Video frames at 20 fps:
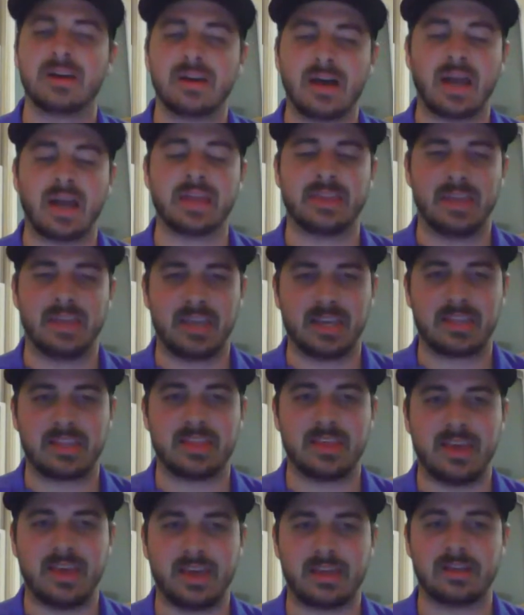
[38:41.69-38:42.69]
I think
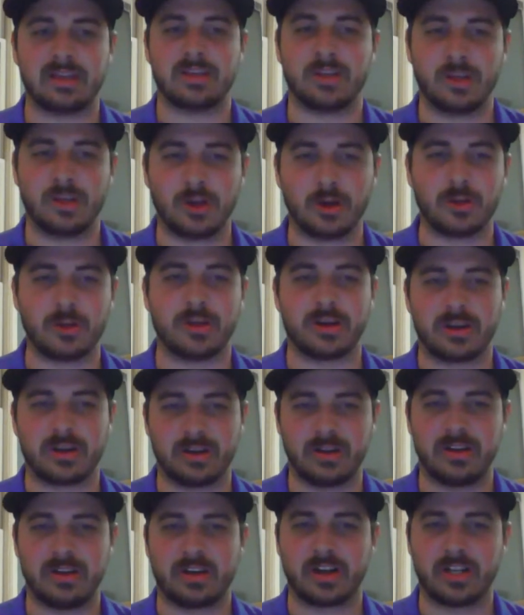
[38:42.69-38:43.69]
that
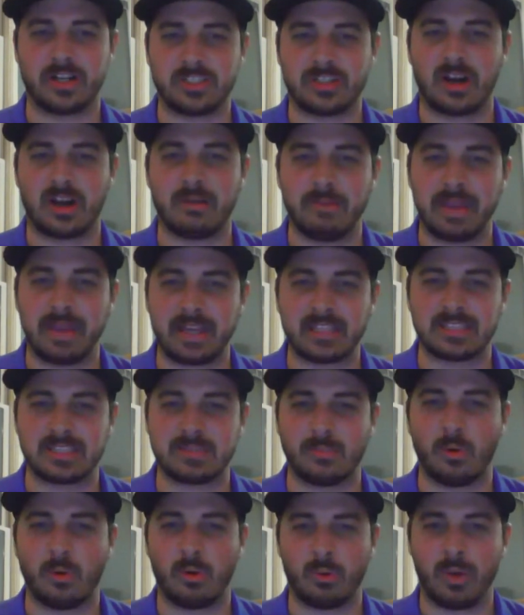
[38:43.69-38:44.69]
they're going to start making
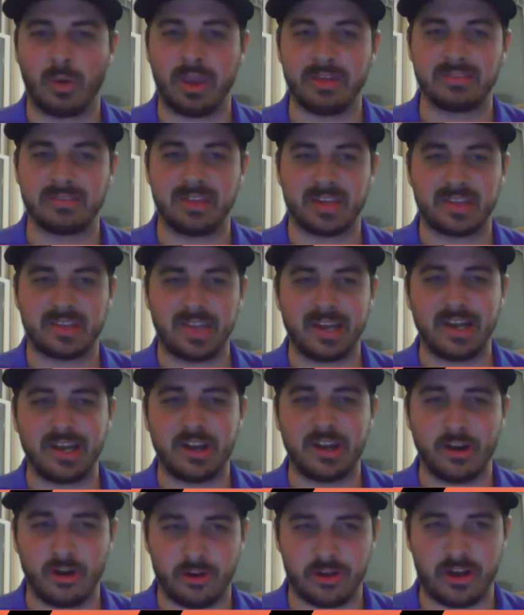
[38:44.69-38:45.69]
some more waves like they
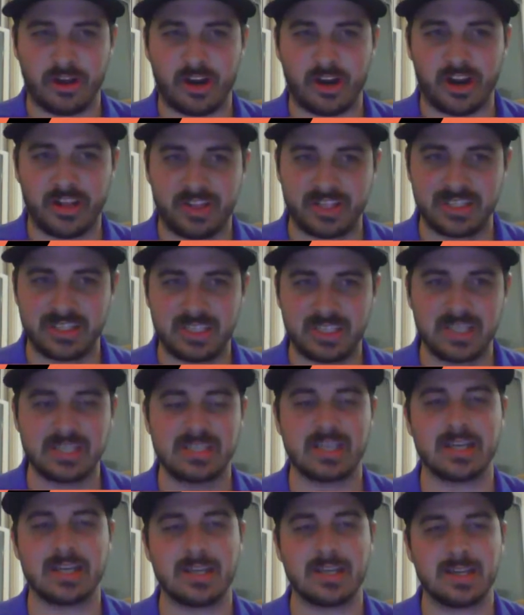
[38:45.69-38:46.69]
did earlier on in the
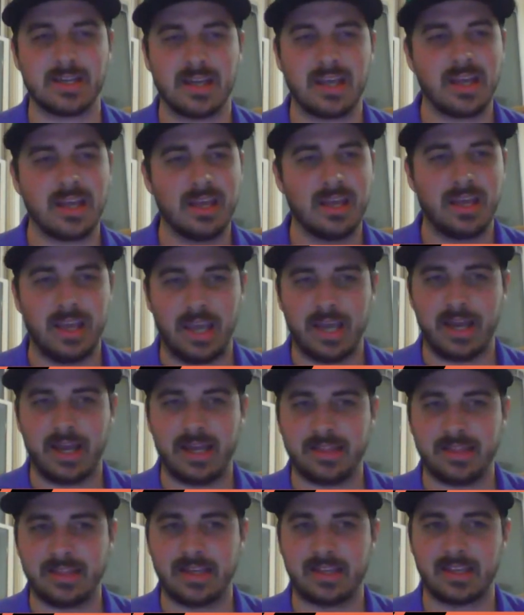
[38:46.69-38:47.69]
season, and I
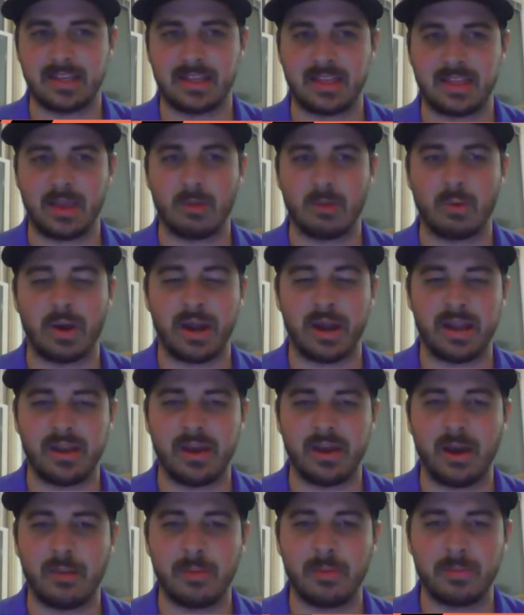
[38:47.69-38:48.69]
think that they wind
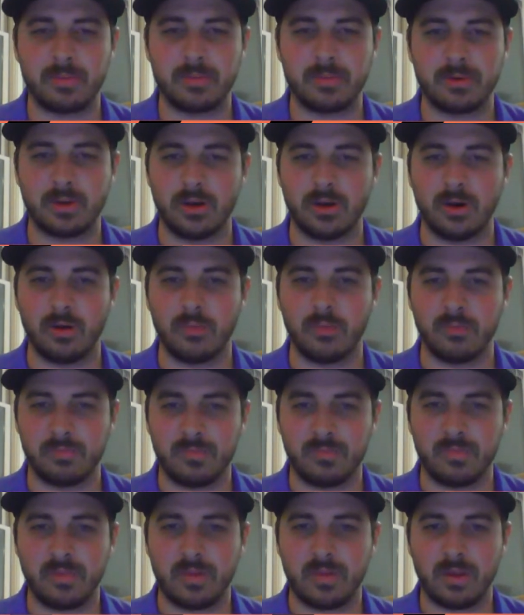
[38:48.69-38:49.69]
up
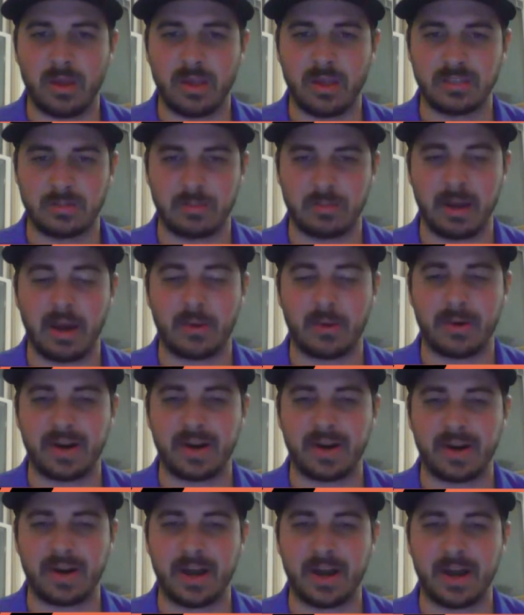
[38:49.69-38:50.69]
as a
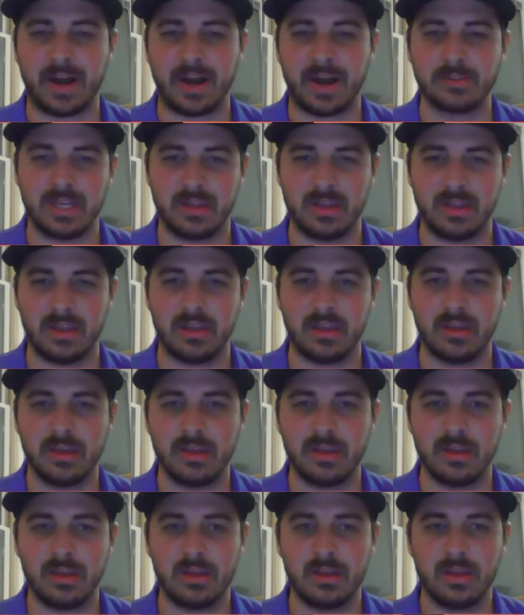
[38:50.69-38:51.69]
powerhouse in the
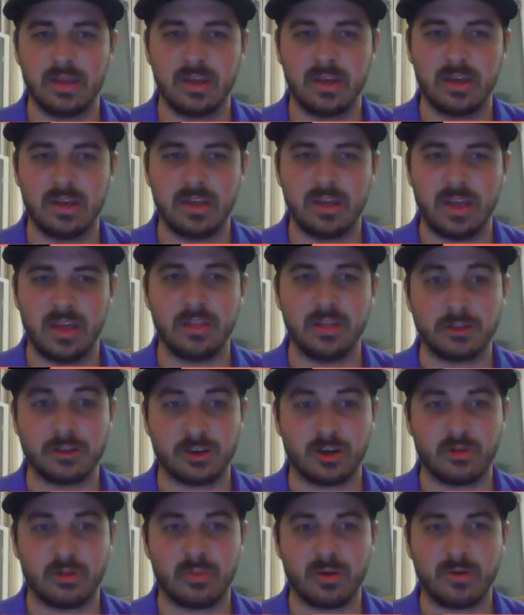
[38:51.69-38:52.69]

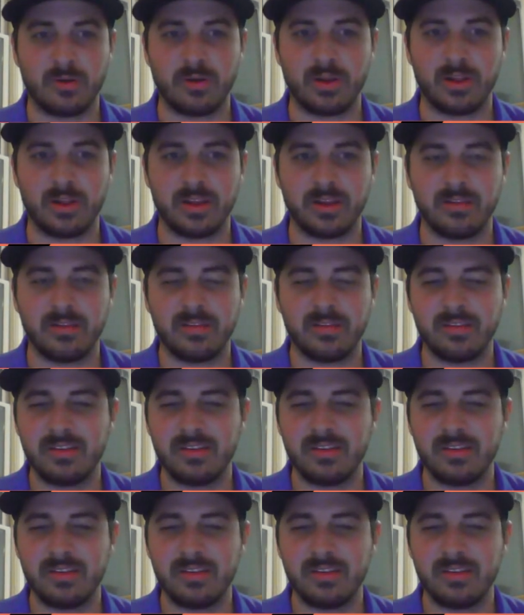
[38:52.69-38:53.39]
tournament. Really,